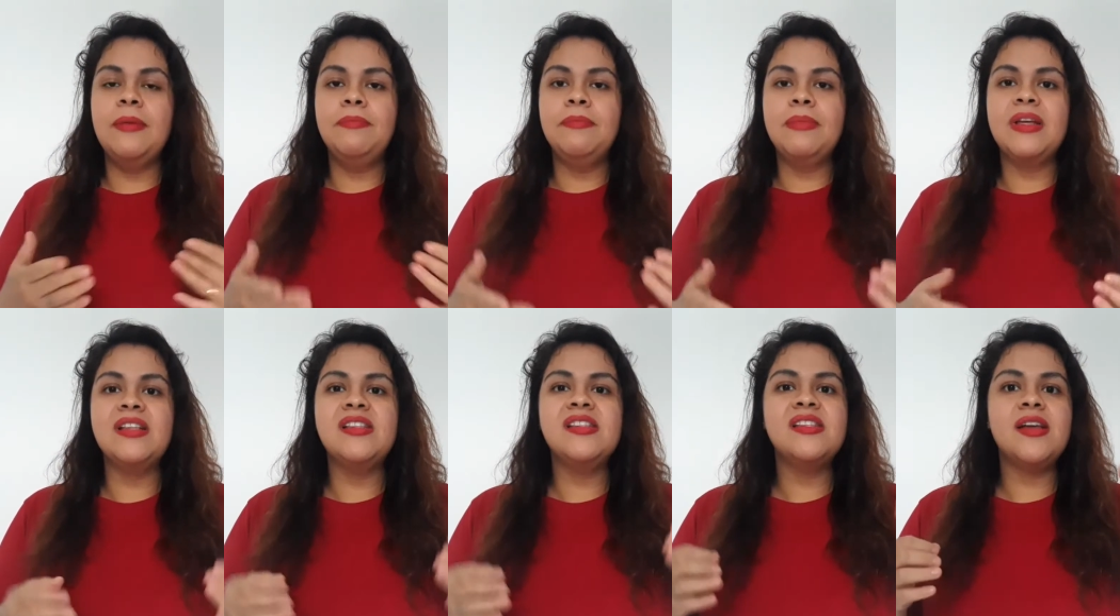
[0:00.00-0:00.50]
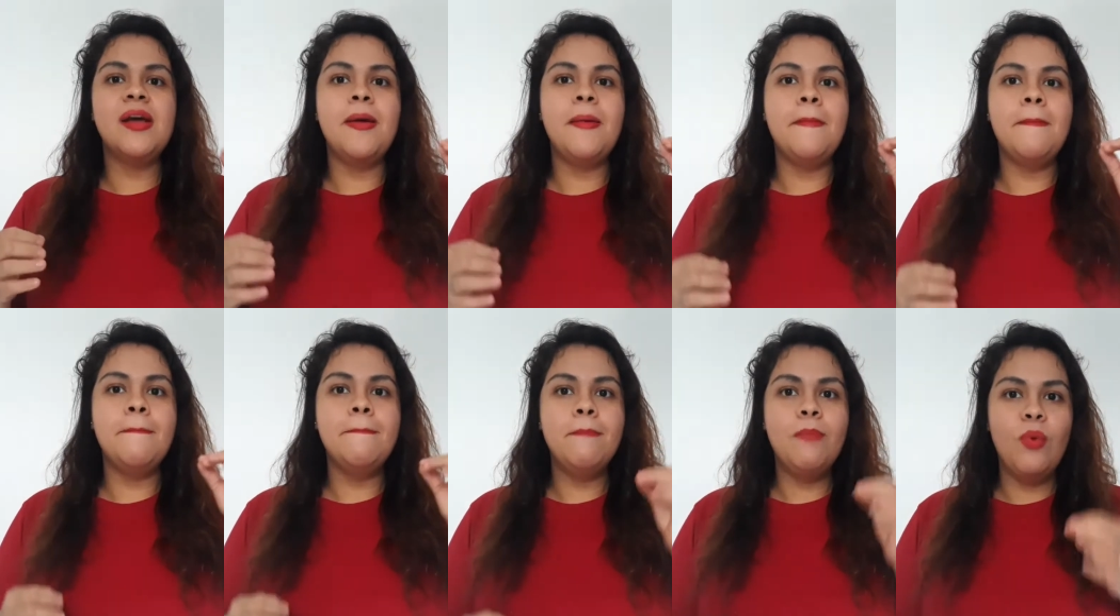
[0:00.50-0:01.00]
it
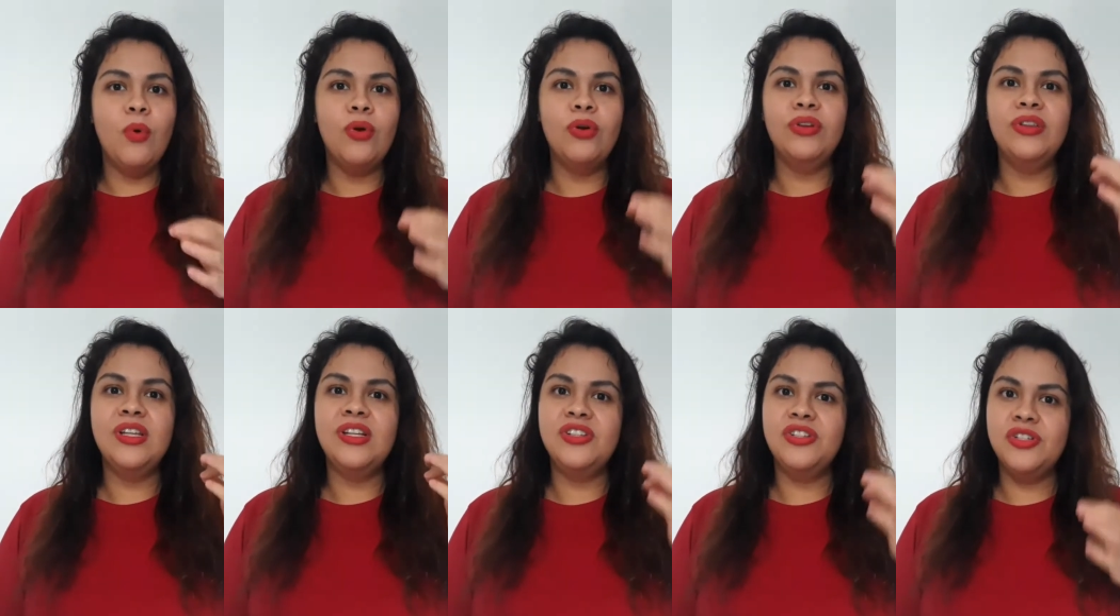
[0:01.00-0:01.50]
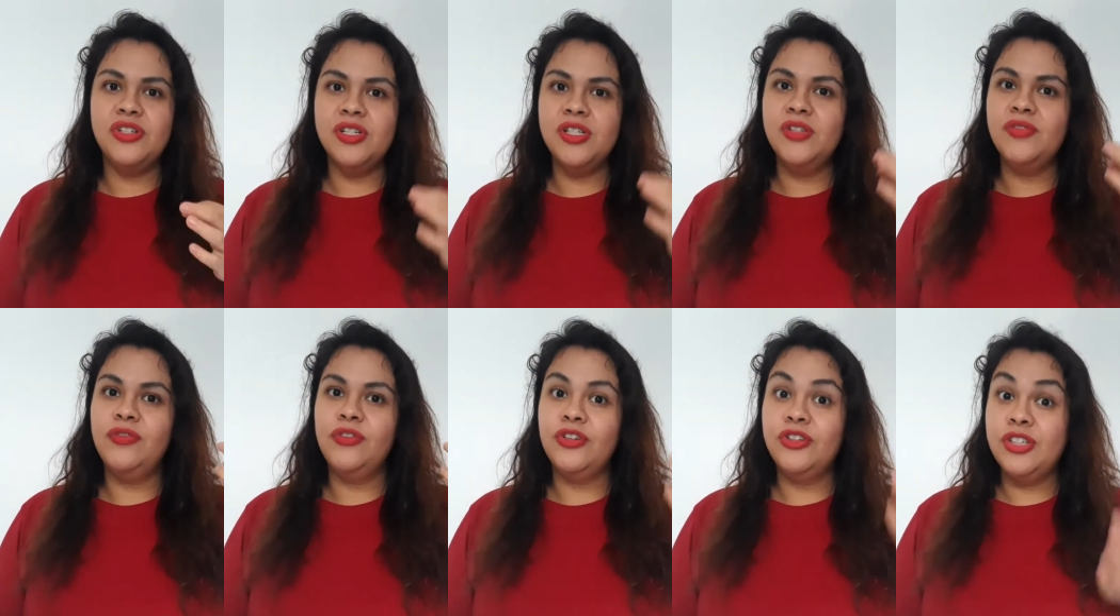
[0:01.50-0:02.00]
means more than
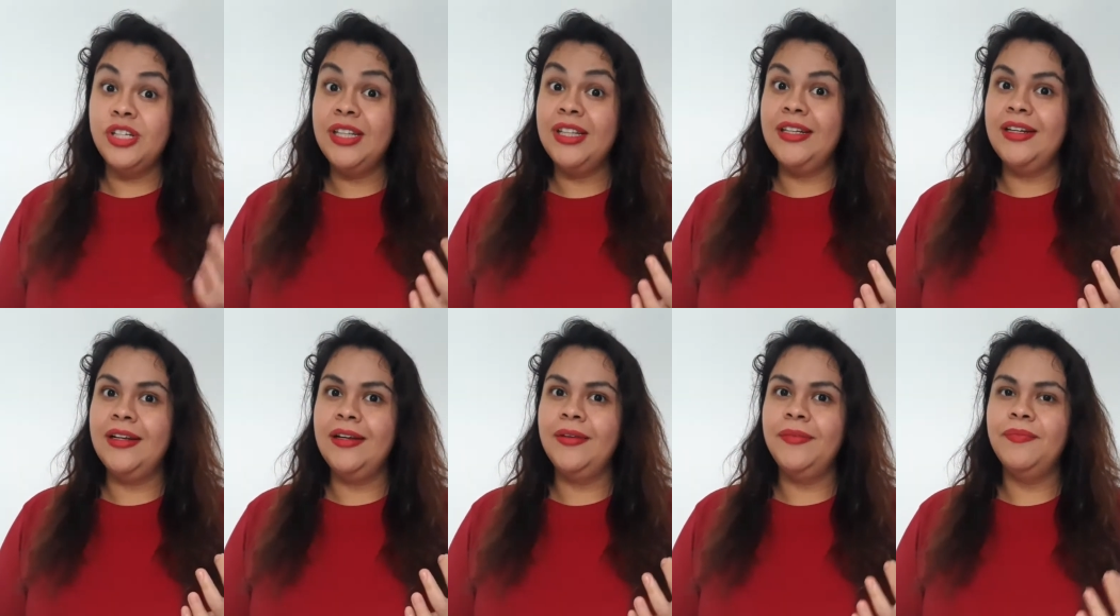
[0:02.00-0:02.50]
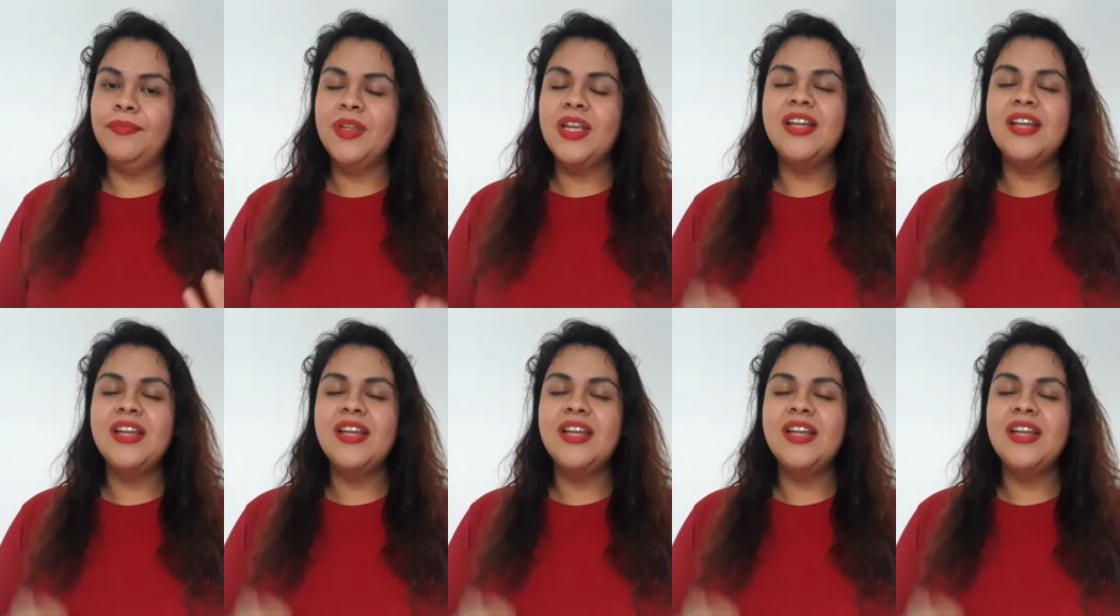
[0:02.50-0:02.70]
just fertility.